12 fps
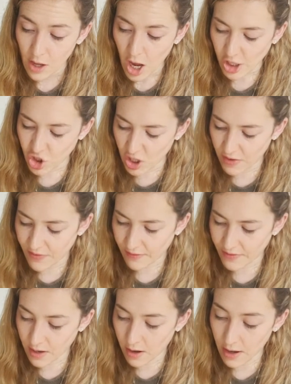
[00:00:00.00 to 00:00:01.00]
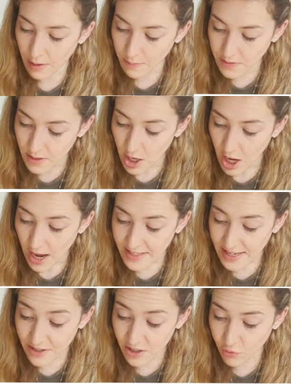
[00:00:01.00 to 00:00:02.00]
I shouldn't even have times, a
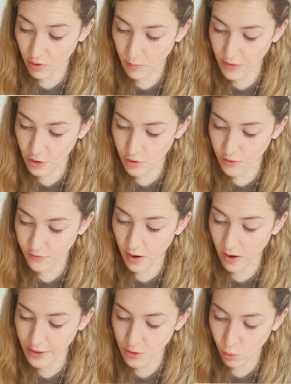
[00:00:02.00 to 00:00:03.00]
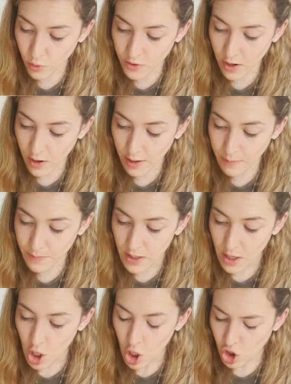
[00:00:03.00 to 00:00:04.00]
10 to 3, whether you divide or times.
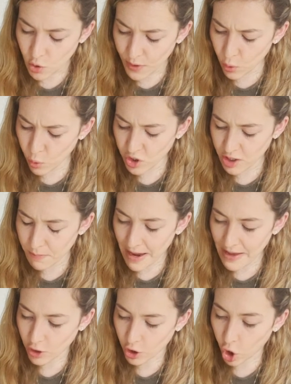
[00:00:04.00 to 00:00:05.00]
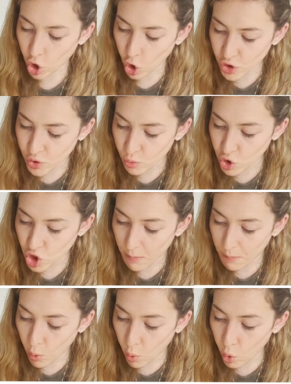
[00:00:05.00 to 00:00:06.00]
So in order to make the colossal
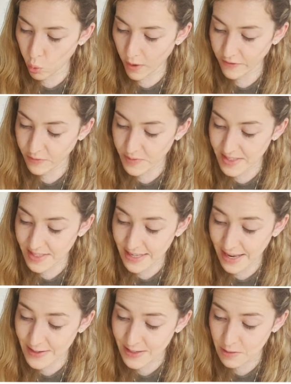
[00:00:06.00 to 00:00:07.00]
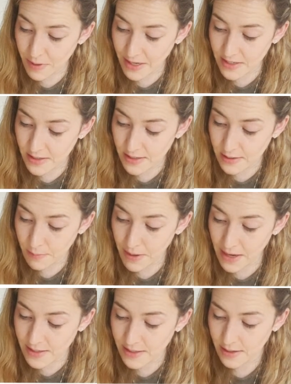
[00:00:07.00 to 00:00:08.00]
jump all the way from centimeters to
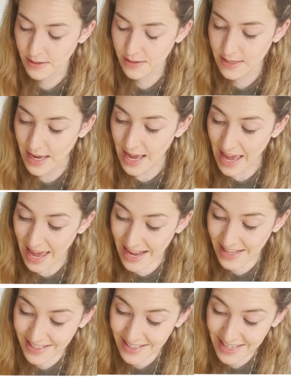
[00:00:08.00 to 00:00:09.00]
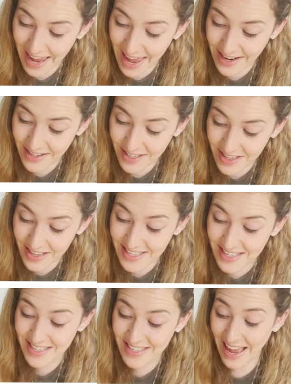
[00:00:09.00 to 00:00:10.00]
meters, it's 10 to the
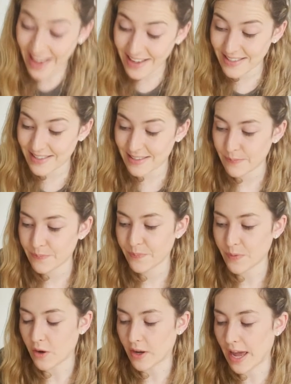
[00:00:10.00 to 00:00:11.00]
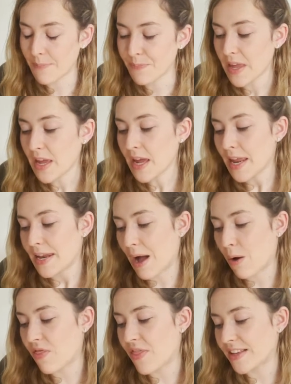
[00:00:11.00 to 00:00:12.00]
6, okay?
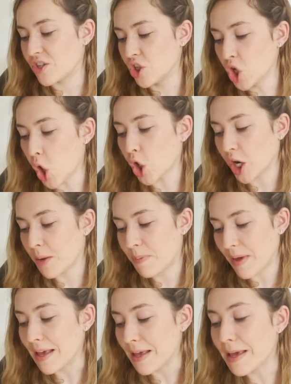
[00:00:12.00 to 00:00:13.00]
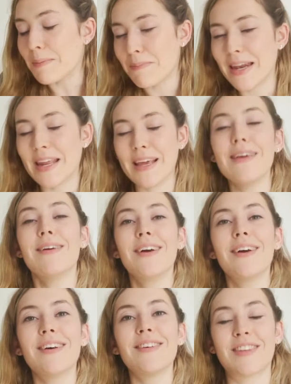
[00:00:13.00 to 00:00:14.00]
Now, there's not gonna be many
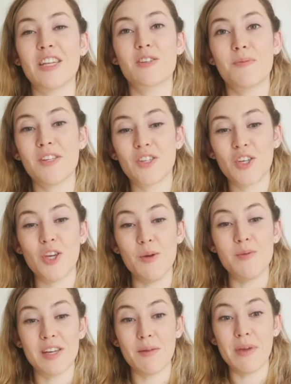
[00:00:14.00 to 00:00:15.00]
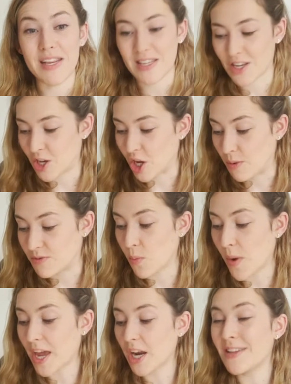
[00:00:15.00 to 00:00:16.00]
centimeters cubed in a meter cubed, so
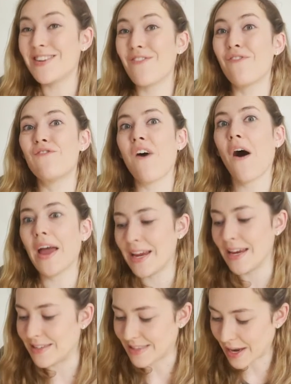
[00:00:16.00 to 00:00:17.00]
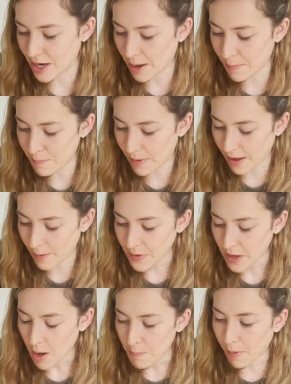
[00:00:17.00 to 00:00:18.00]
we're gonna divide that number
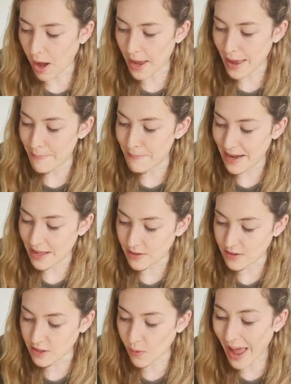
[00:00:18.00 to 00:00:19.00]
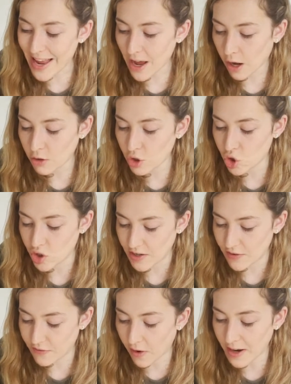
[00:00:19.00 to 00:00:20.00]
by 1,000,000. So 800
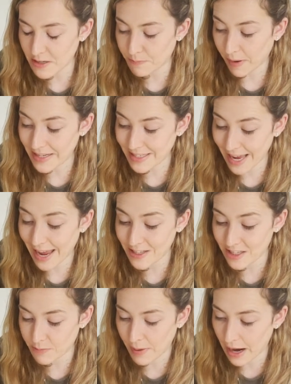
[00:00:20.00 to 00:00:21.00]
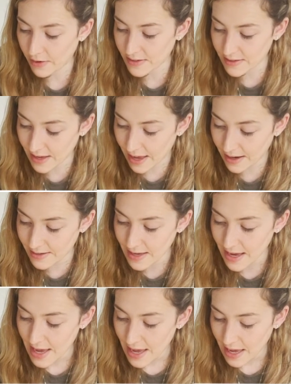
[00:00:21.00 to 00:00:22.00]
divided by 10 to the power of 6
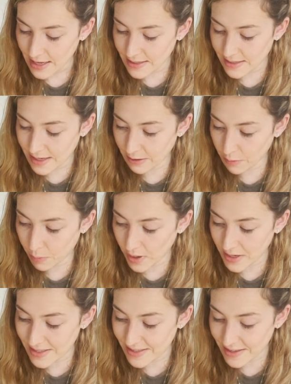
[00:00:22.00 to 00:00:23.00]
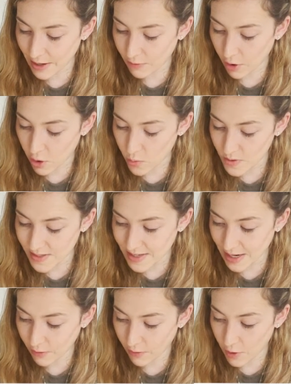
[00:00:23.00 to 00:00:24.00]
is
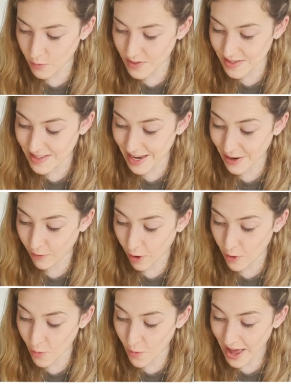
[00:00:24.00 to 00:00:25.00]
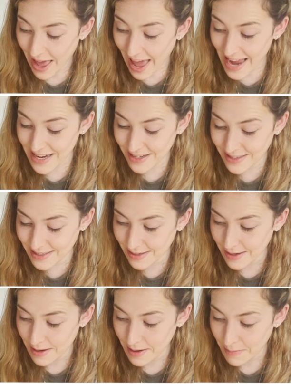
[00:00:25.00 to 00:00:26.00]
0.0008
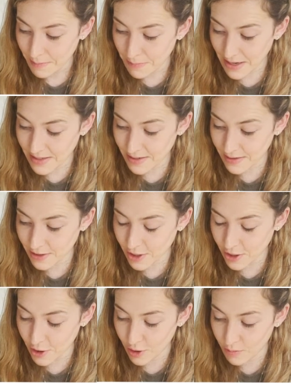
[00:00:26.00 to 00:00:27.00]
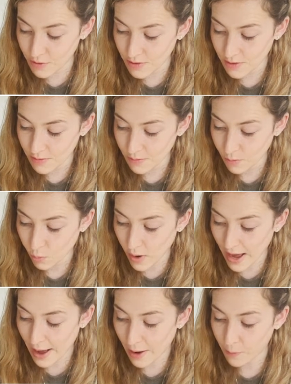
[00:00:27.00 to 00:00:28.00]
meters cubed.
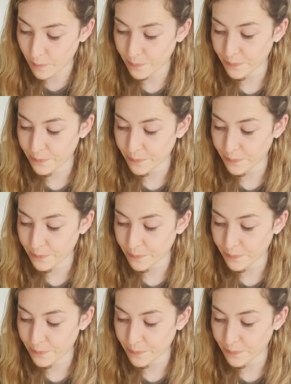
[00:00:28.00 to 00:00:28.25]
Wow.